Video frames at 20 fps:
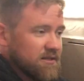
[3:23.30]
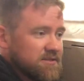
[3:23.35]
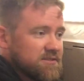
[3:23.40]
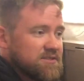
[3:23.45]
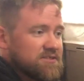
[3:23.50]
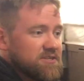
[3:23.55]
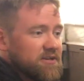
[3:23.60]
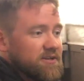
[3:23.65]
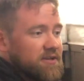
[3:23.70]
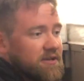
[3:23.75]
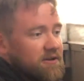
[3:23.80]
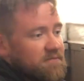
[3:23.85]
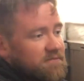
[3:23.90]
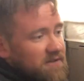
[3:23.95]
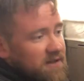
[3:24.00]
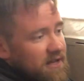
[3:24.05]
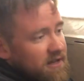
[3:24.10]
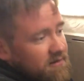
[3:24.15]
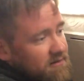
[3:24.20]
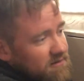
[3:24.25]
To turn it off
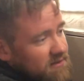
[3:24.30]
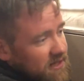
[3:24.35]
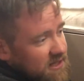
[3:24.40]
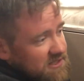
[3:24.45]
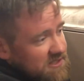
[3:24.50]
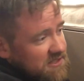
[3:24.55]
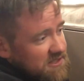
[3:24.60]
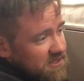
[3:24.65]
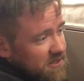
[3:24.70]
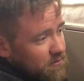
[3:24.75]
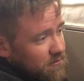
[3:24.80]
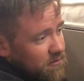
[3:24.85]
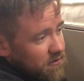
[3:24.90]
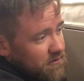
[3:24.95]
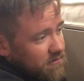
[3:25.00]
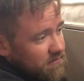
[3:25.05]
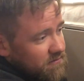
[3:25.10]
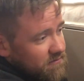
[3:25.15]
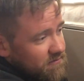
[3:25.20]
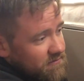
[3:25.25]
again, nice and
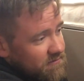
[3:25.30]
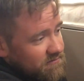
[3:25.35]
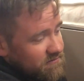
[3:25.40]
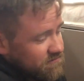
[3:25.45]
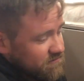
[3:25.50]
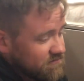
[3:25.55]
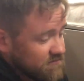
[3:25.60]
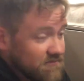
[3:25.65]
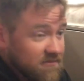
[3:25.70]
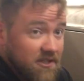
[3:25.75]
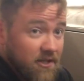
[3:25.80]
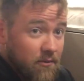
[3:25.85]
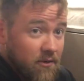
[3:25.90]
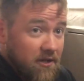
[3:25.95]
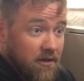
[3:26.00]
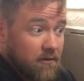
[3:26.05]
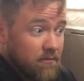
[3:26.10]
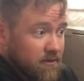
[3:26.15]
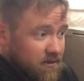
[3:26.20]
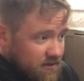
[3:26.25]
simple, there we
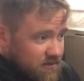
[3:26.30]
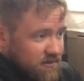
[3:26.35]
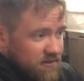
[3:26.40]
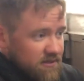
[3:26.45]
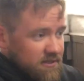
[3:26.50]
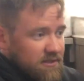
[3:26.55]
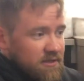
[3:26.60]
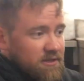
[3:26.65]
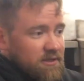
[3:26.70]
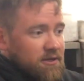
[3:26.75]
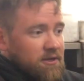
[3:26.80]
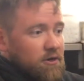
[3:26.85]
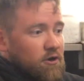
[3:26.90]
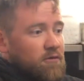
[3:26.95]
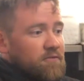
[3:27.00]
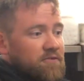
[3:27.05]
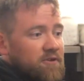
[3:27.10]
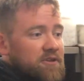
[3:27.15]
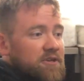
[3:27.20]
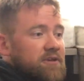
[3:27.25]
go.
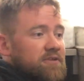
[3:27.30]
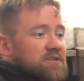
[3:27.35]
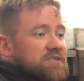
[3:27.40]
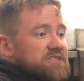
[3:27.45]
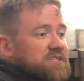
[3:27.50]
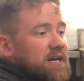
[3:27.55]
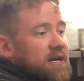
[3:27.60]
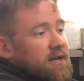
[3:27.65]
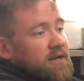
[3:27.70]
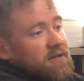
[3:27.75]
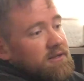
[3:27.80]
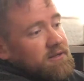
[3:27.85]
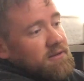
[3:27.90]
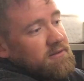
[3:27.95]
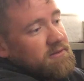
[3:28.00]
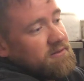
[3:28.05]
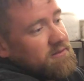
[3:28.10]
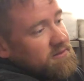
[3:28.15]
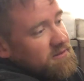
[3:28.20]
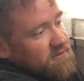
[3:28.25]
Over on the other side,
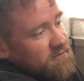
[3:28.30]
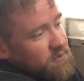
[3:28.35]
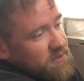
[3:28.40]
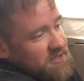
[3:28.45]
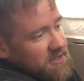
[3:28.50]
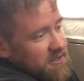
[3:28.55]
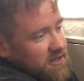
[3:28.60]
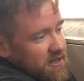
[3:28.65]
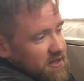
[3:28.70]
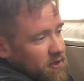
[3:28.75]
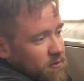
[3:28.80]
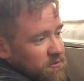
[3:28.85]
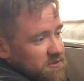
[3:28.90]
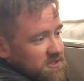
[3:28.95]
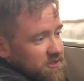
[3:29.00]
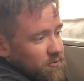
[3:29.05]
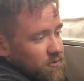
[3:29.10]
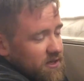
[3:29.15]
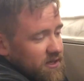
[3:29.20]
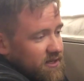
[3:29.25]
if we turn it the
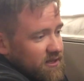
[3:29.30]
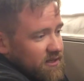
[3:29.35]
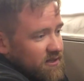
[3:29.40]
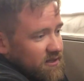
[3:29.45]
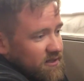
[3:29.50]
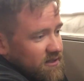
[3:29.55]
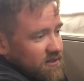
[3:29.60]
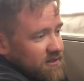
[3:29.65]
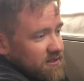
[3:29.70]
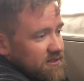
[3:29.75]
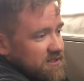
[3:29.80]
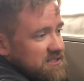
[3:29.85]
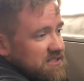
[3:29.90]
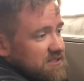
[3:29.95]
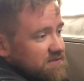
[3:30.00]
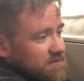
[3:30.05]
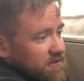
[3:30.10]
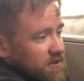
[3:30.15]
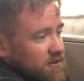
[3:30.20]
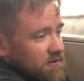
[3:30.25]
opposite way, this
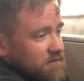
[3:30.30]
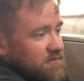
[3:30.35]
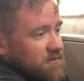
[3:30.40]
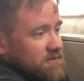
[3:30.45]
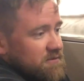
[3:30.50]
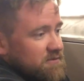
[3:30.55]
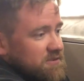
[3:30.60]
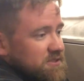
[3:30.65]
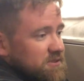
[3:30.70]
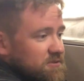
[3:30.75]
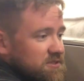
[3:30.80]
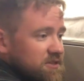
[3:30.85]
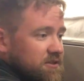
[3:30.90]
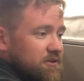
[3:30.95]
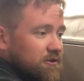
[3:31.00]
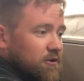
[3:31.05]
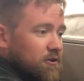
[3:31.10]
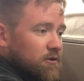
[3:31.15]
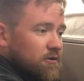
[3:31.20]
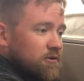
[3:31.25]
is for the oven, so turn
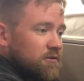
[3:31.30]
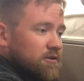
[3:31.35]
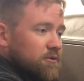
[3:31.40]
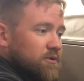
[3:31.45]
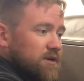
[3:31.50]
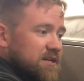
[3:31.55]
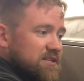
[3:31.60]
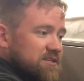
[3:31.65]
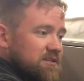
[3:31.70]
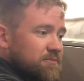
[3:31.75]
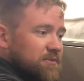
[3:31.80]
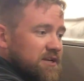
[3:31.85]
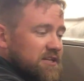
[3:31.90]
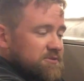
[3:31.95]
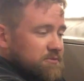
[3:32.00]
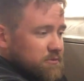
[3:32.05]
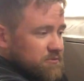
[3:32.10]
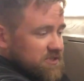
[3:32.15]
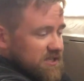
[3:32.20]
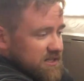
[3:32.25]
it all the way to the
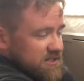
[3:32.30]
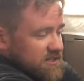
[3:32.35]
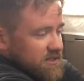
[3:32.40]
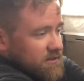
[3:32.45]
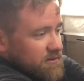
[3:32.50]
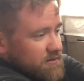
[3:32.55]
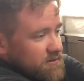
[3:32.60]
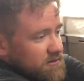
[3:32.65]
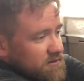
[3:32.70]
maximum setting,